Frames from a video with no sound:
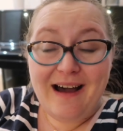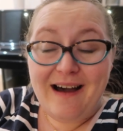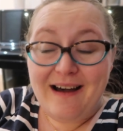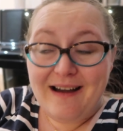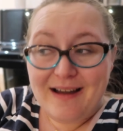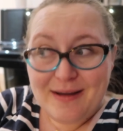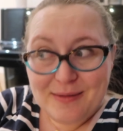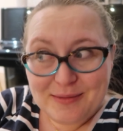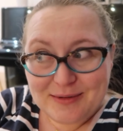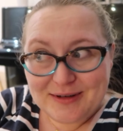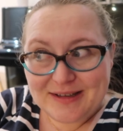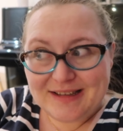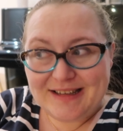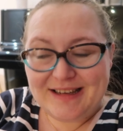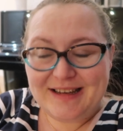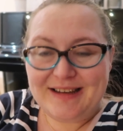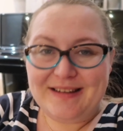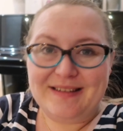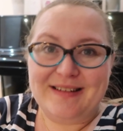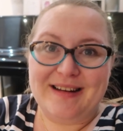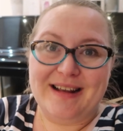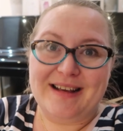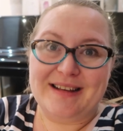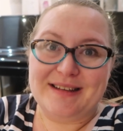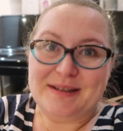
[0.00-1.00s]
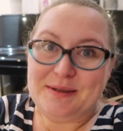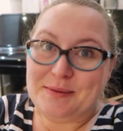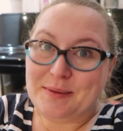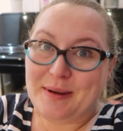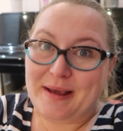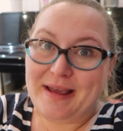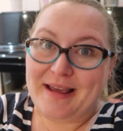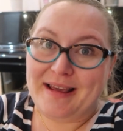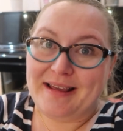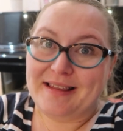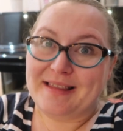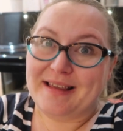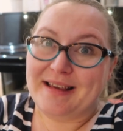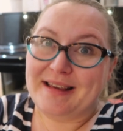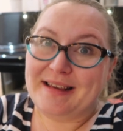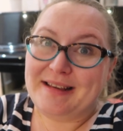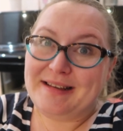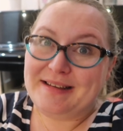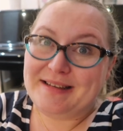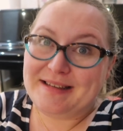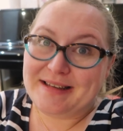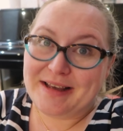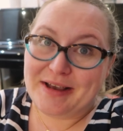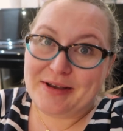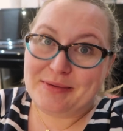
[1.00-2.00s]
I will see you next week. Thank
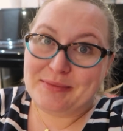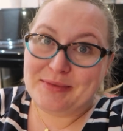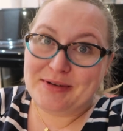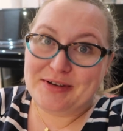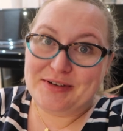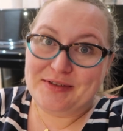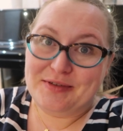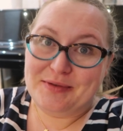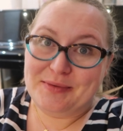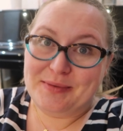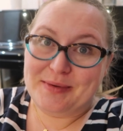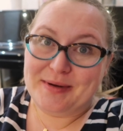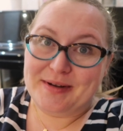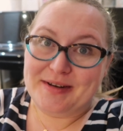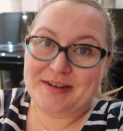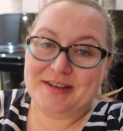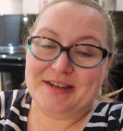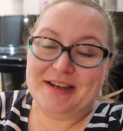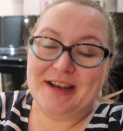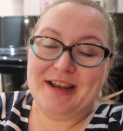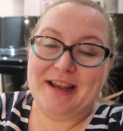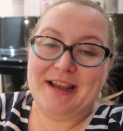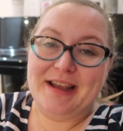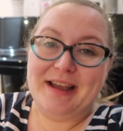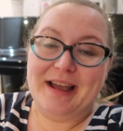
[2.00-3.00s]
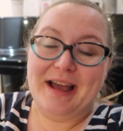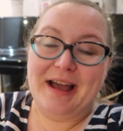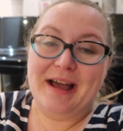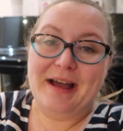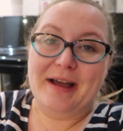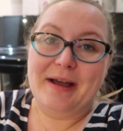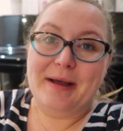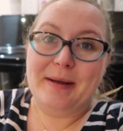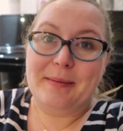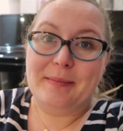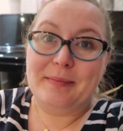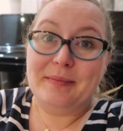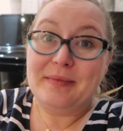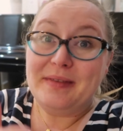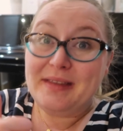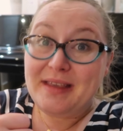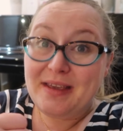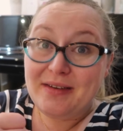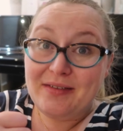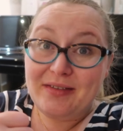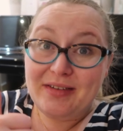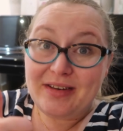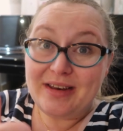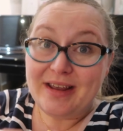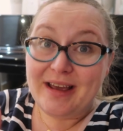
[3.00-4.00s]
you so much for watching.
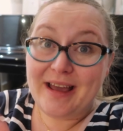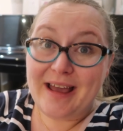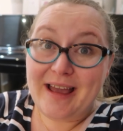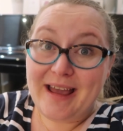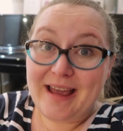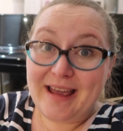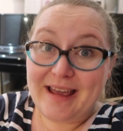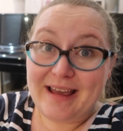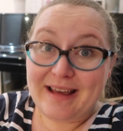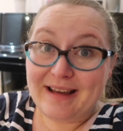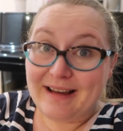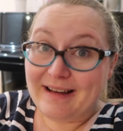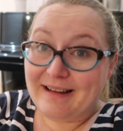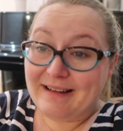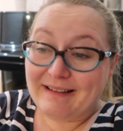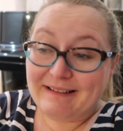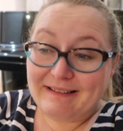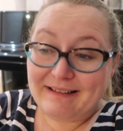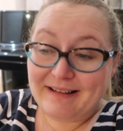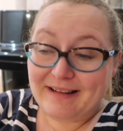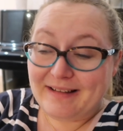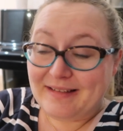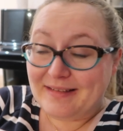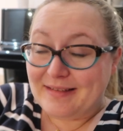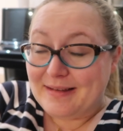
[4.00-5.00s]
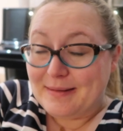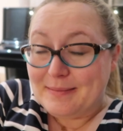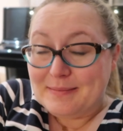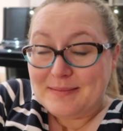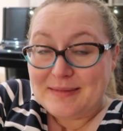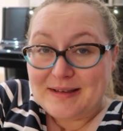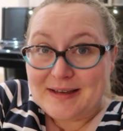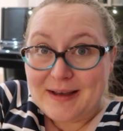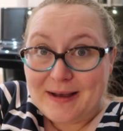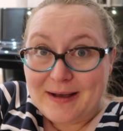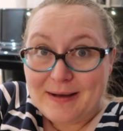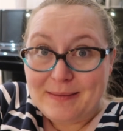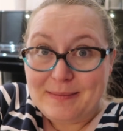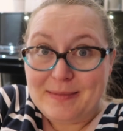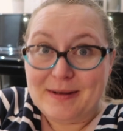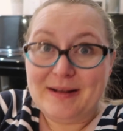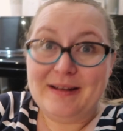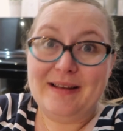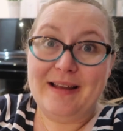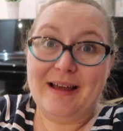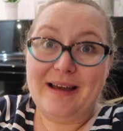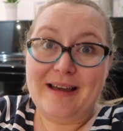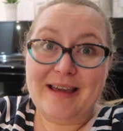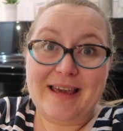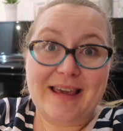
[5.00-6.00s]
Give it a thumbs up, a
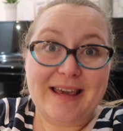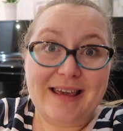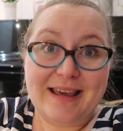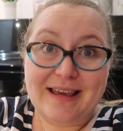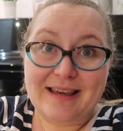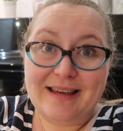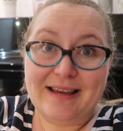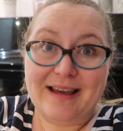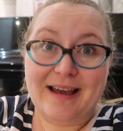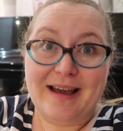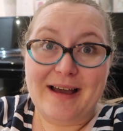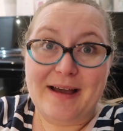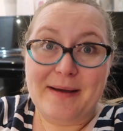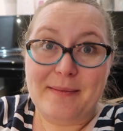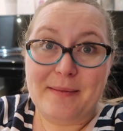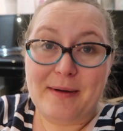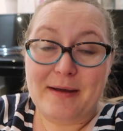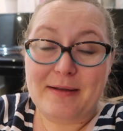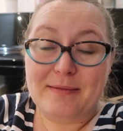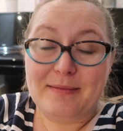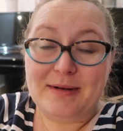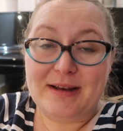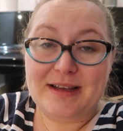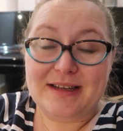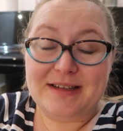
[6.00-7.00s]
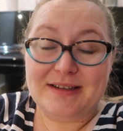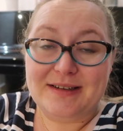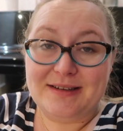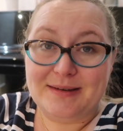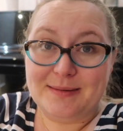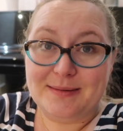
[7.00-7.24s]
like, and please do